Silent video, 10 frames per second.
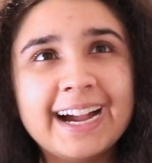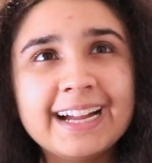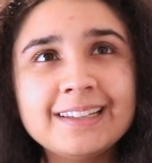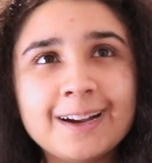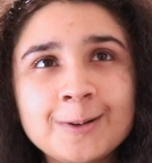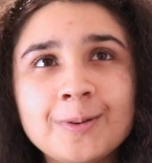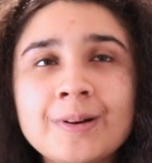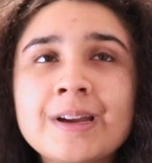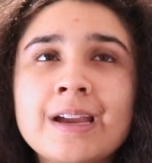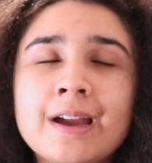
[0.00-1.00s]
And I
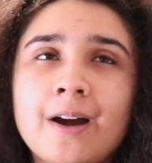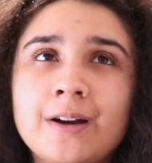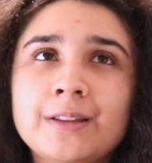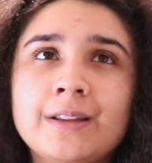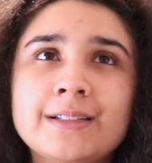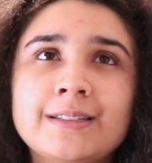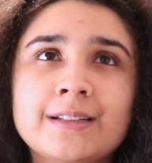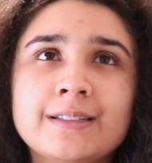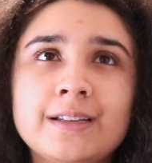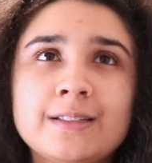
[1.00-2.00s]
know
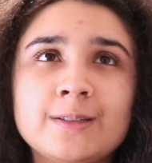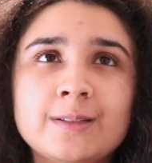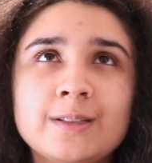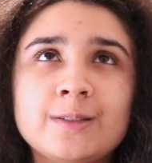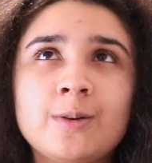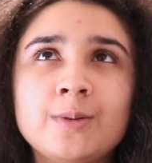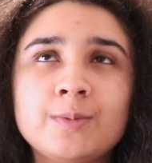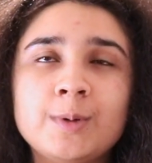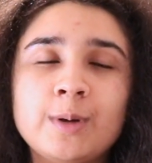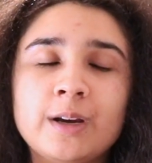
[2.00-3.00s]
cardiothoracics, it's always,
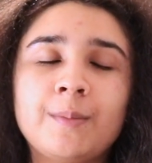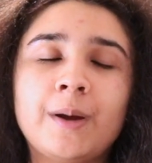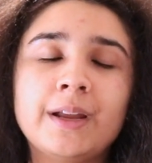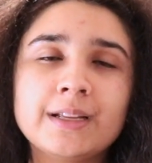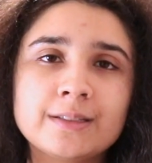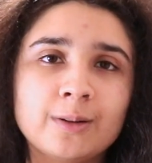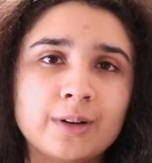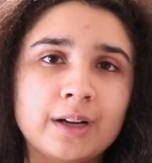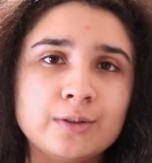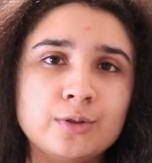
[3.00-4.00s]
when you hear about it, it's all
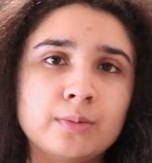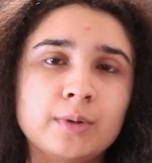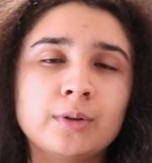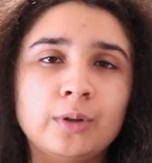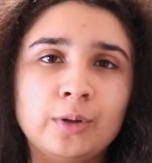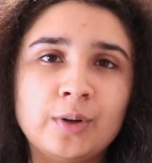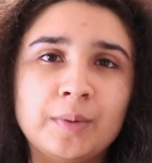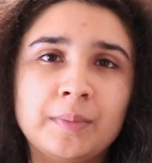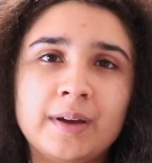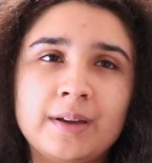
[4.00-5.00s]
kind of doom and
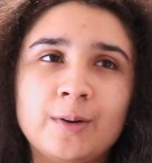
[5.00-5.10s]
gloom,